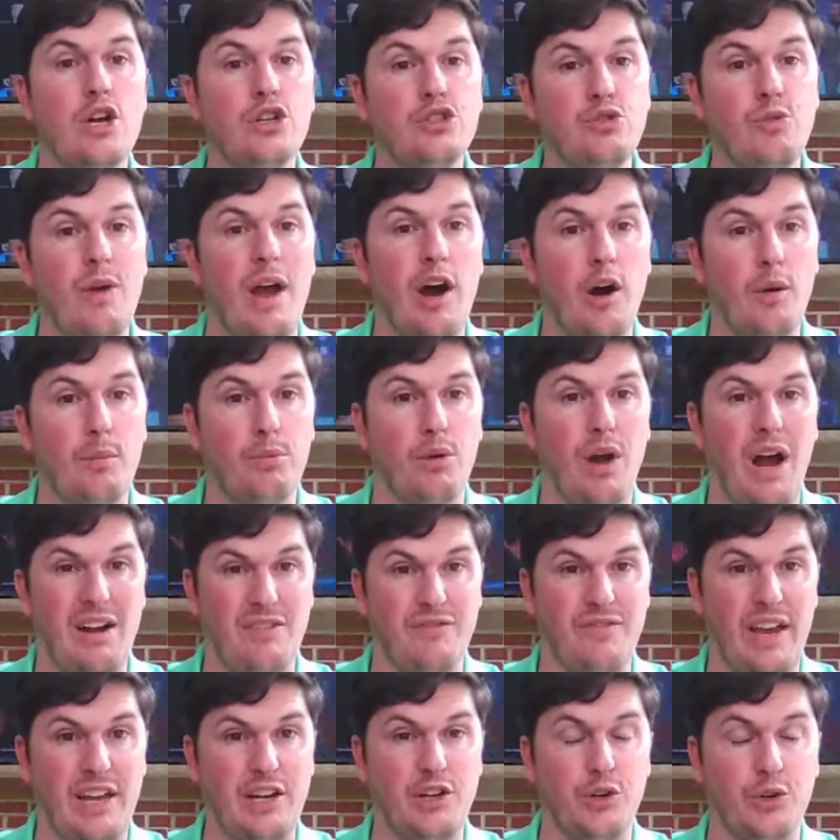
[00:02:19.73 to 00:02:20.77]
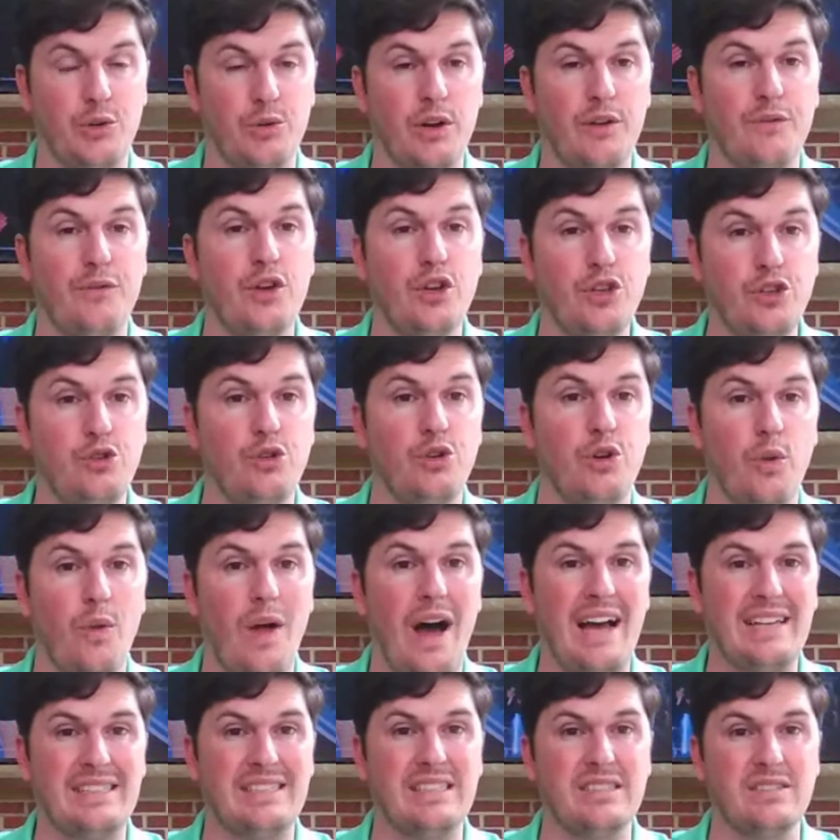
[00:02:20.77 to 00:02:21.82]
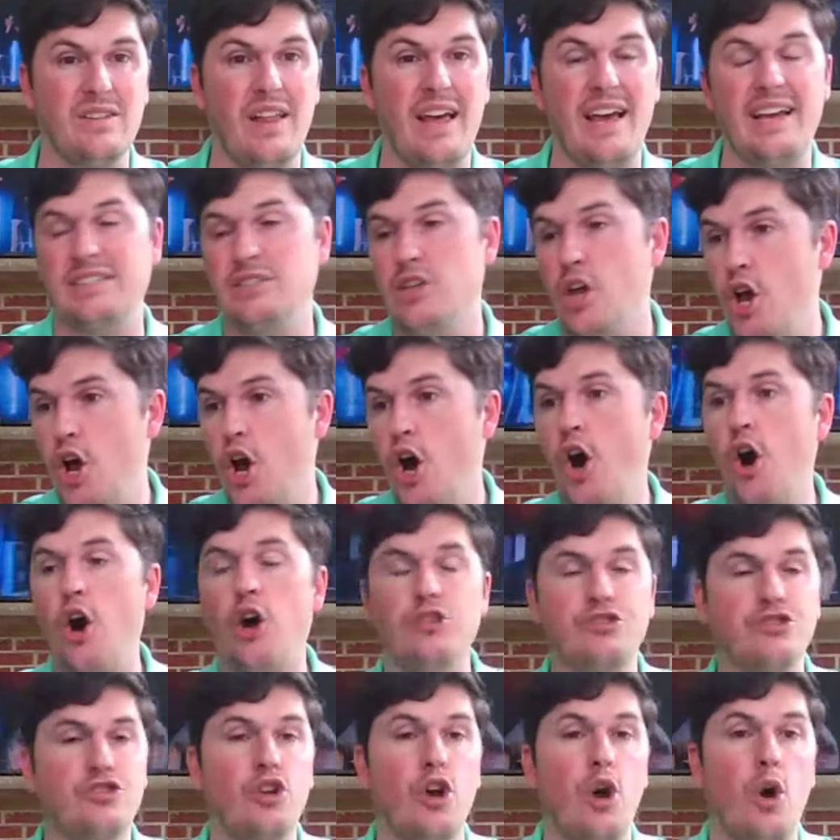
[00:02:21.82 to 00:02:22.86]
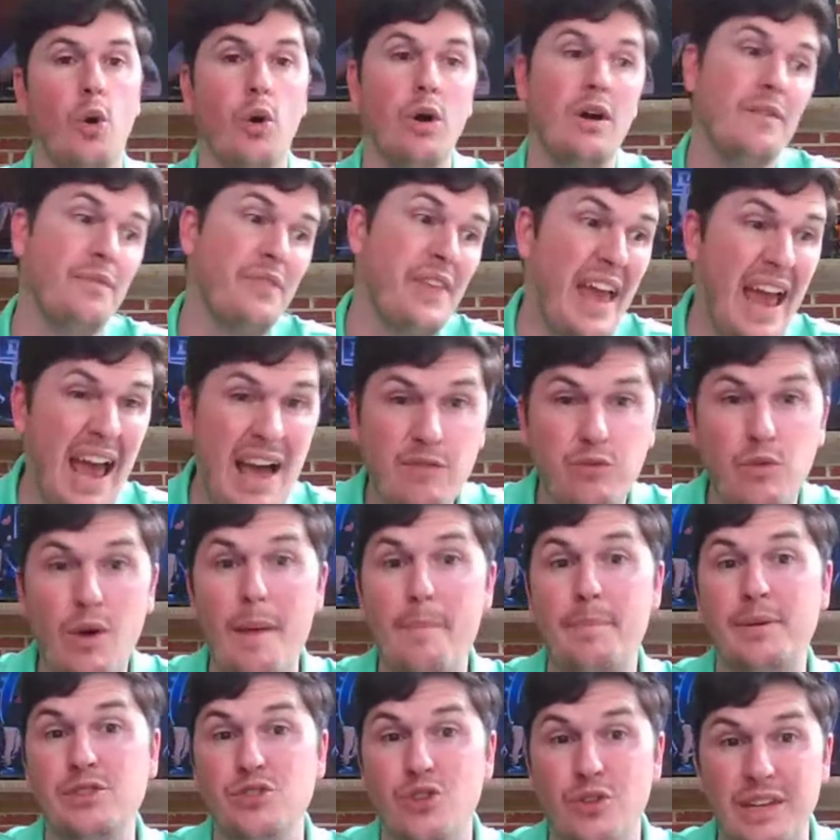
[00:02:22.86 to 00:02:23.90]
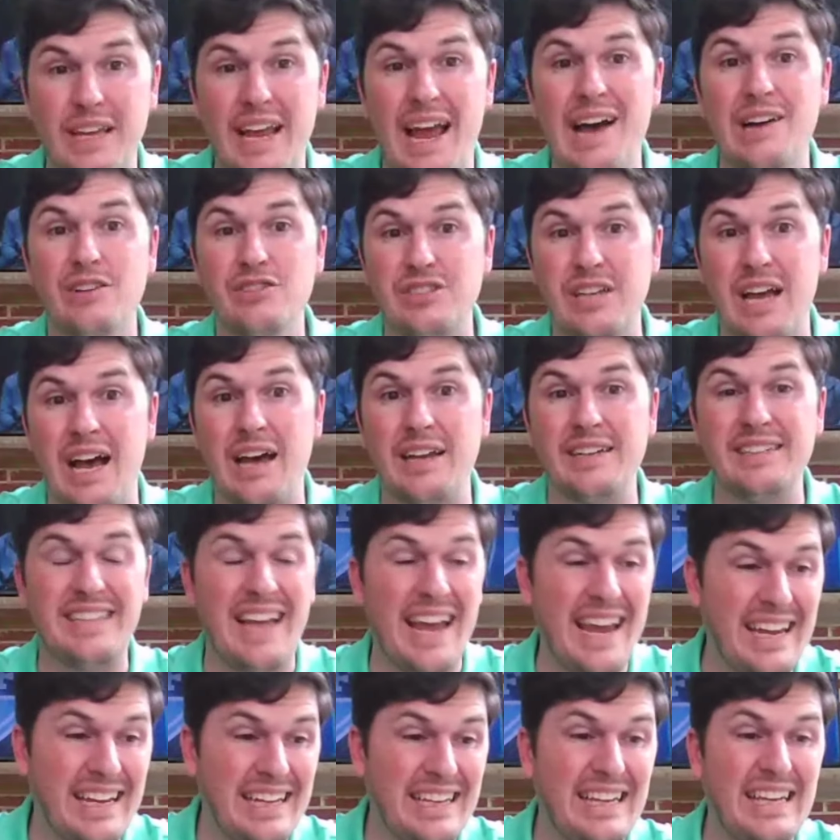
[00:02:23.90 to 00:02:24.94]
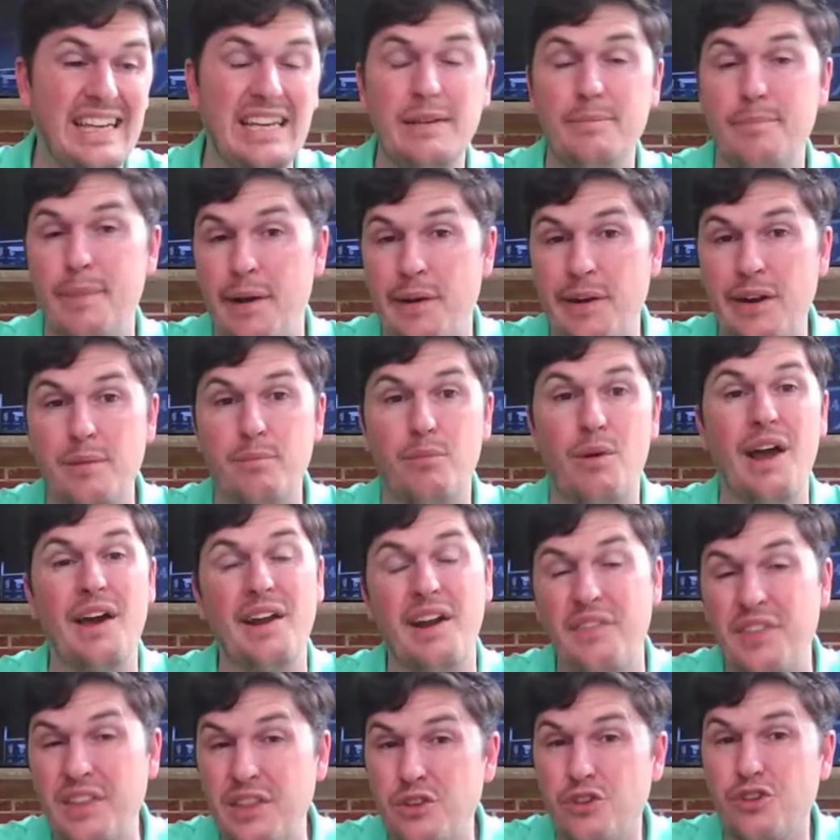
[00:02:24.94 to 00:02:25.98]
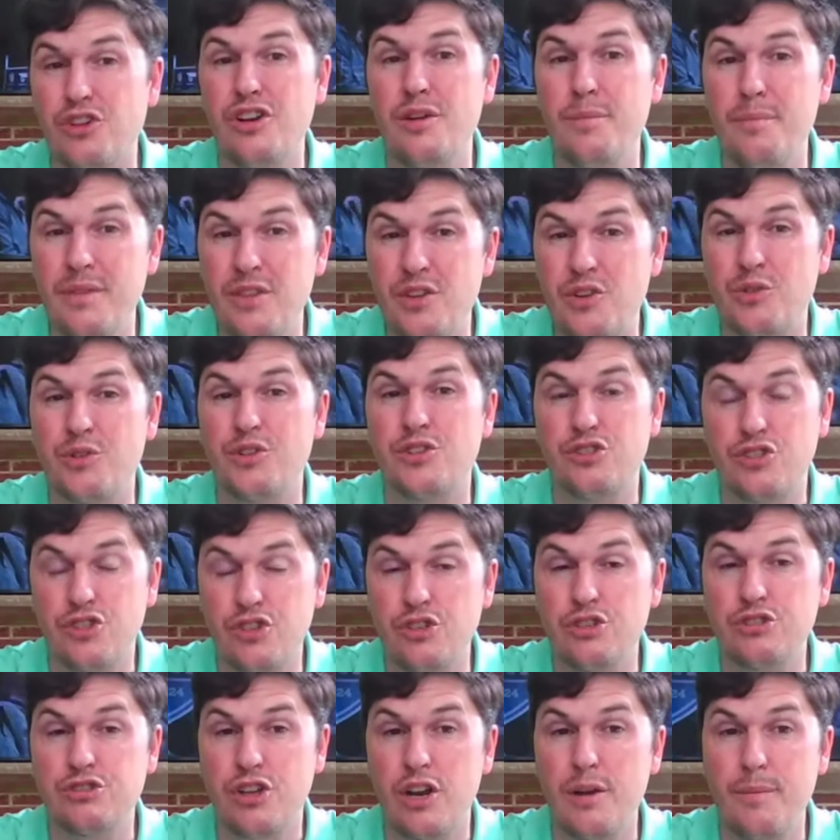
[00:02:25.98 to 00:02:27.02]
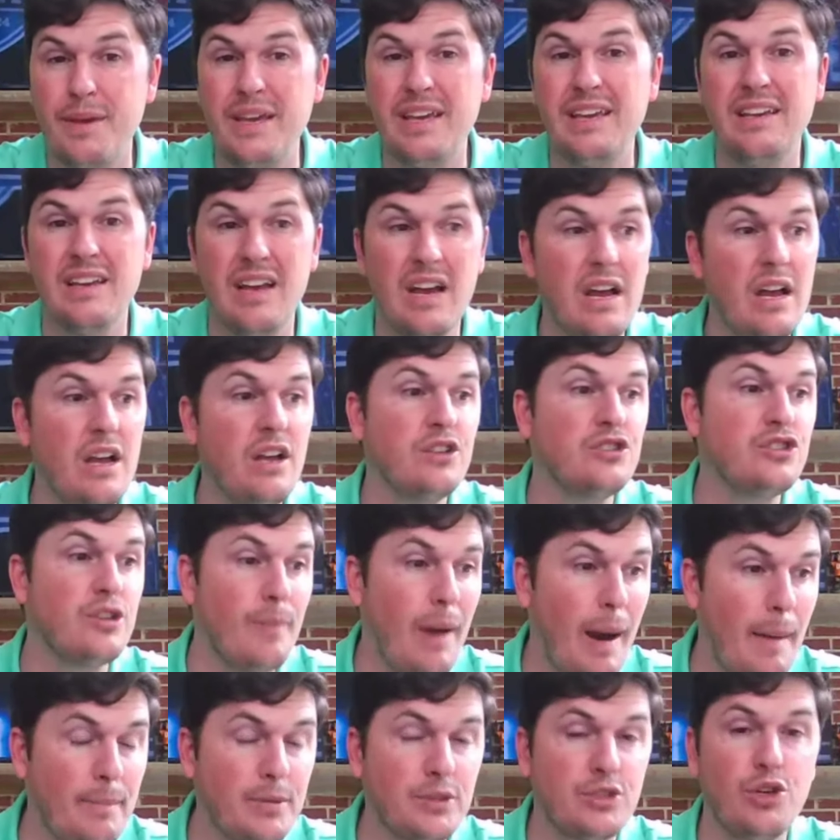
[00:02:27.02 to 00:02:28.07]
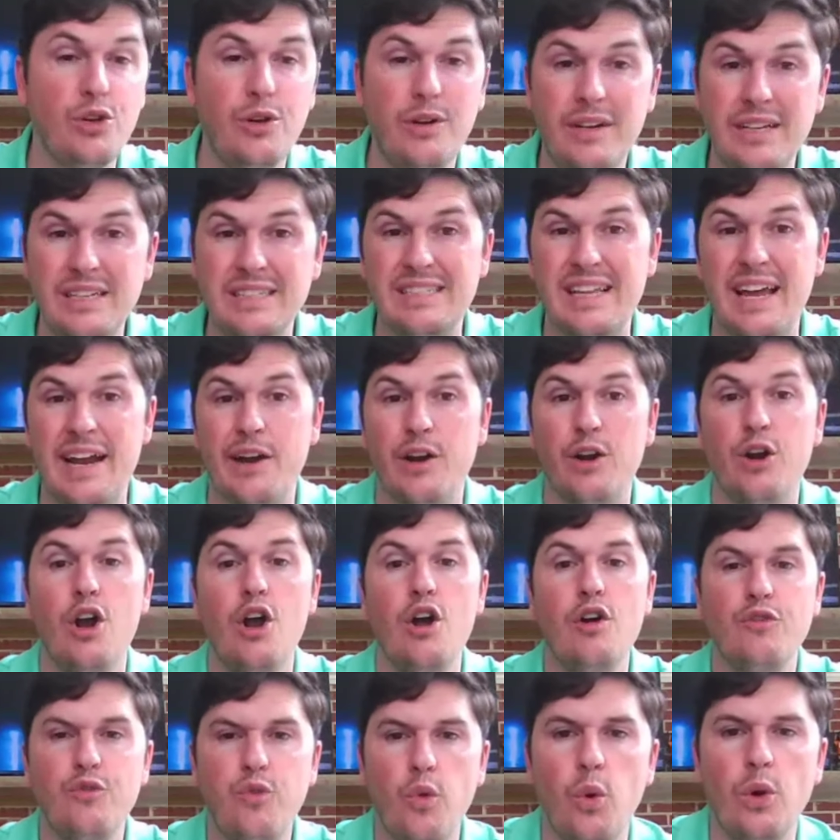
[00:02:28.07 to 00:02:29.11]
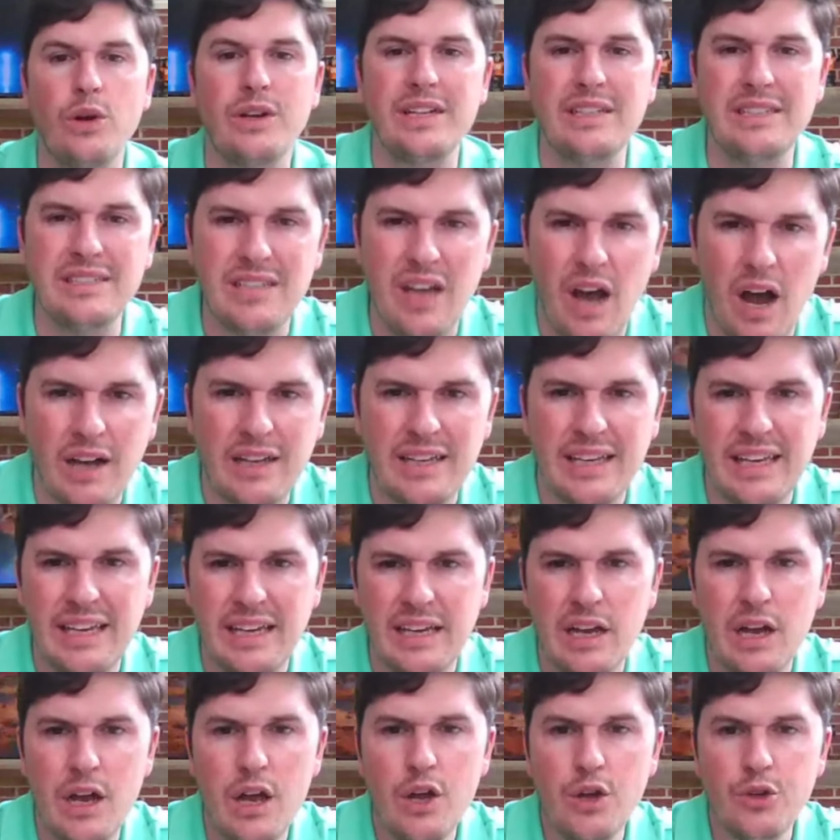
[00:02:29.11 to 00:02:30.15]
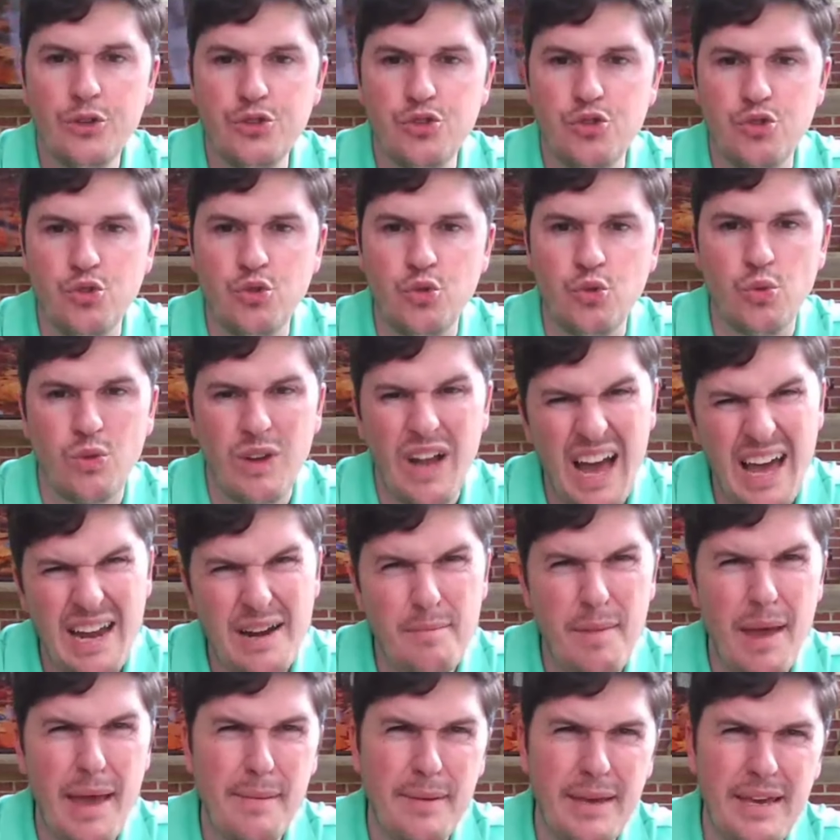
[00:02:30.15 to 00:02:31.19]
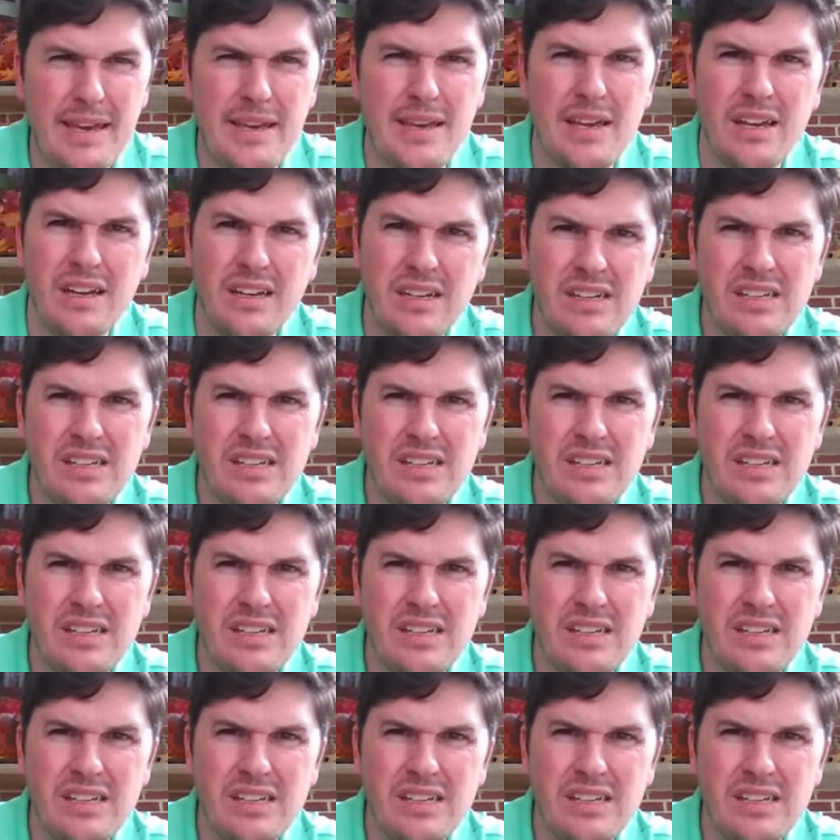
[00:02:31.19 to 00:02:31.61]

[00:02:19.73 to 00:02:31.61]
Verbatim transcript: to help Brock Vandagriff utilize his legs. Also, they have weapons on the outside. Dane Key, Barion Brown. I think they're going to be there's going to be some opportunities there for Kentucky to kind of maybe